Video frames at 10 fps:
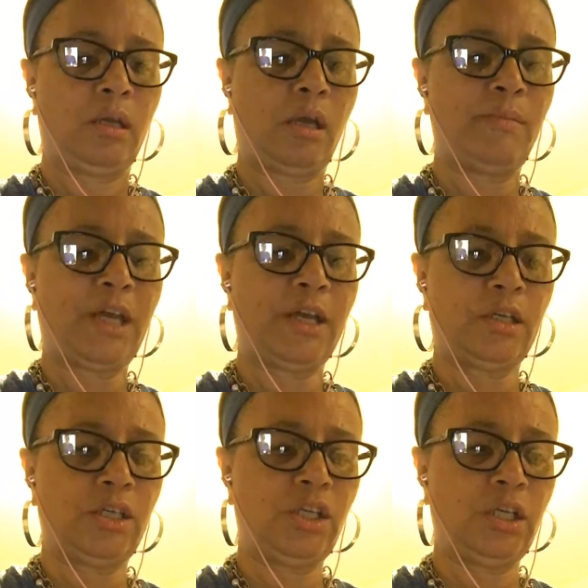I'm not an
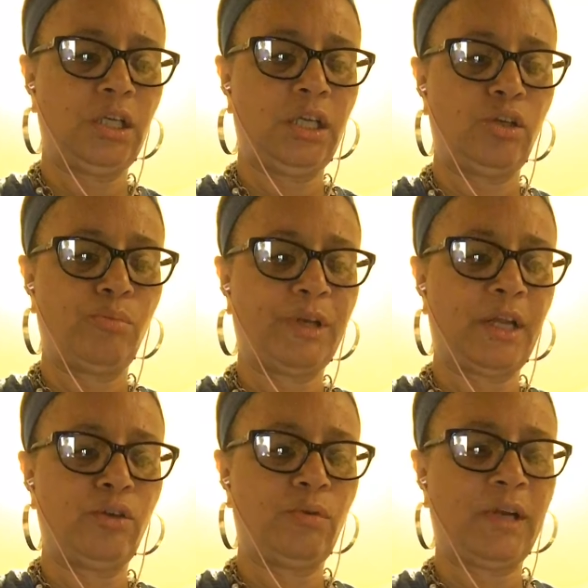onion eater, but
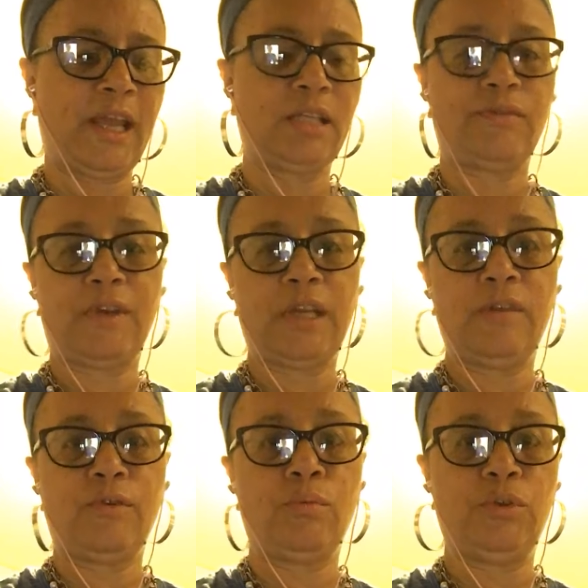I know it adds
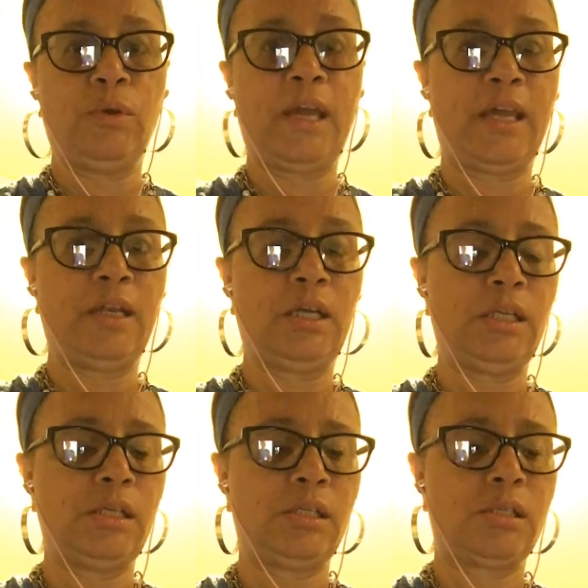flavor when you add
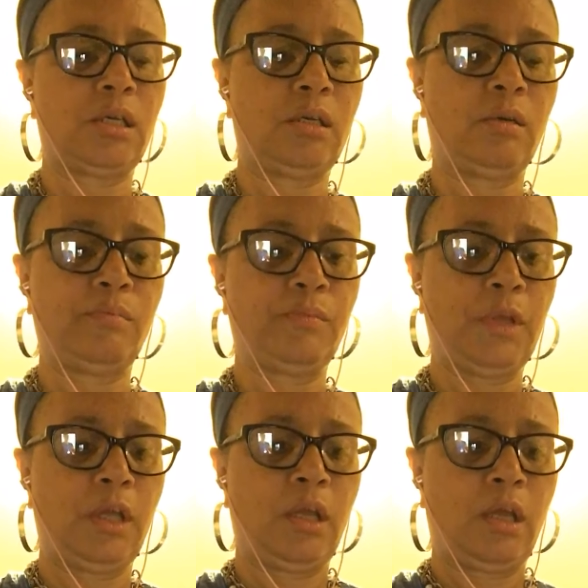onions.
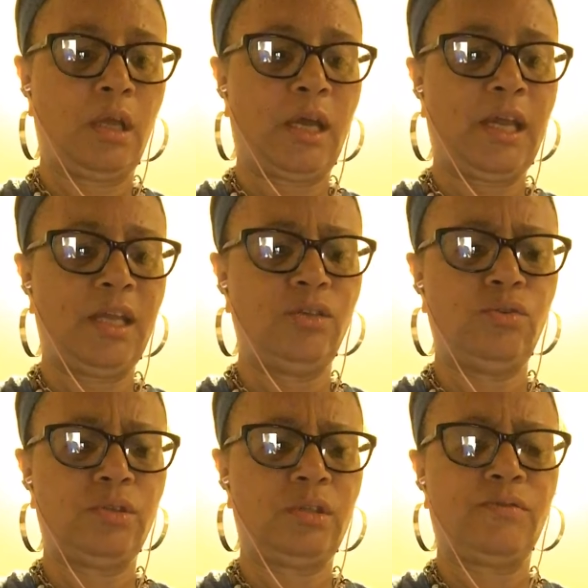I had
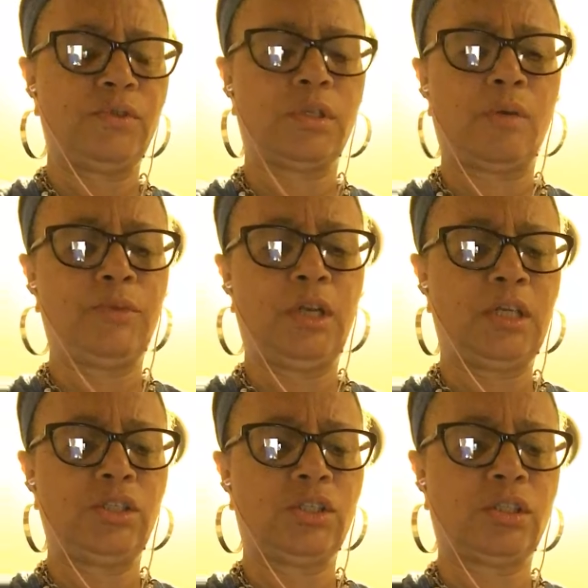used this for something. I
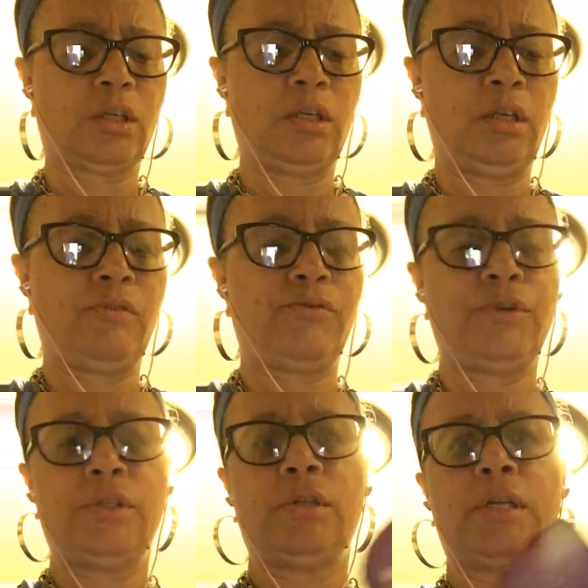just stuck it in the
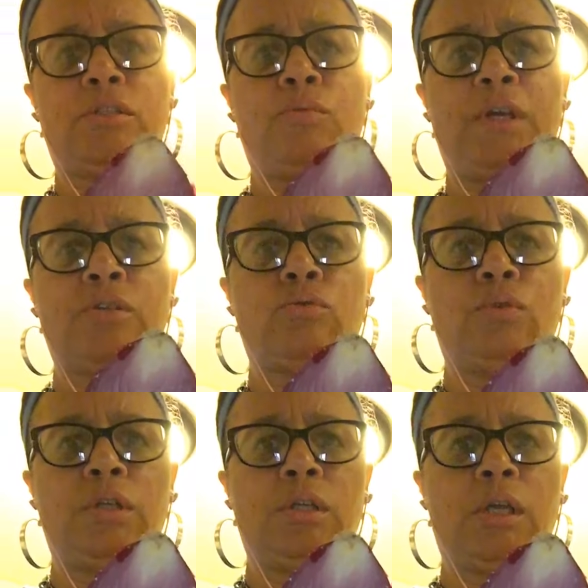freezer. That's the way it's
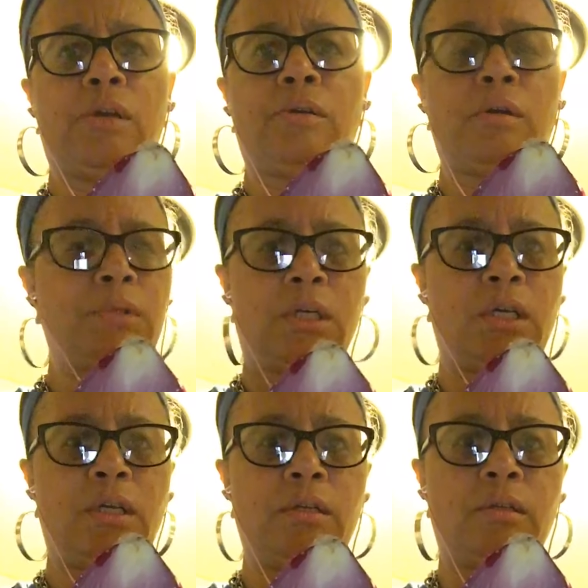going in there. I'm not
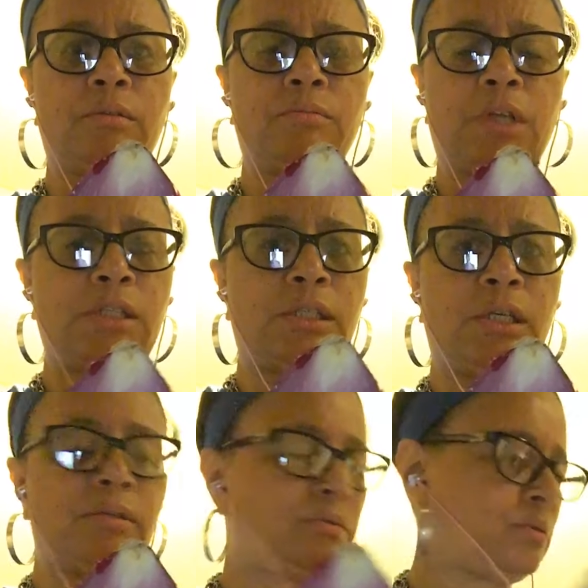cutting it. That's
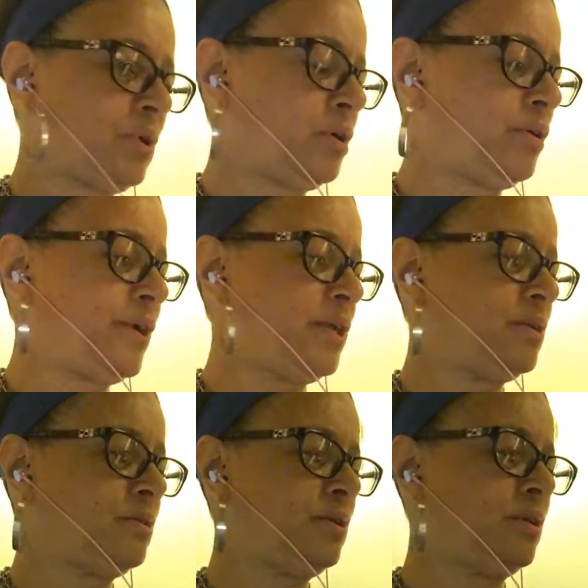it. All right.
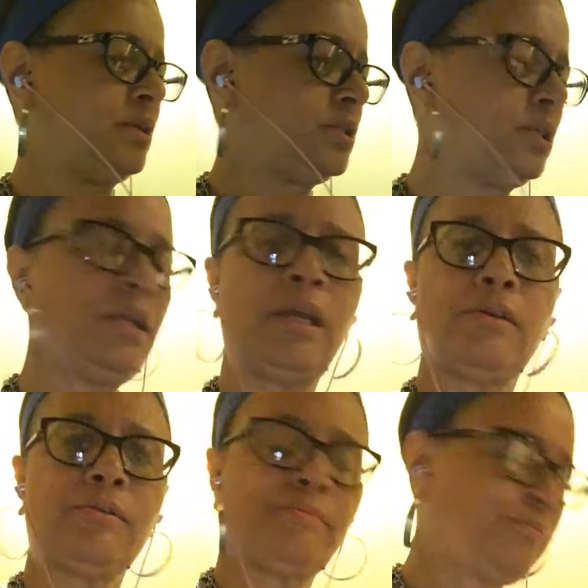It's in there.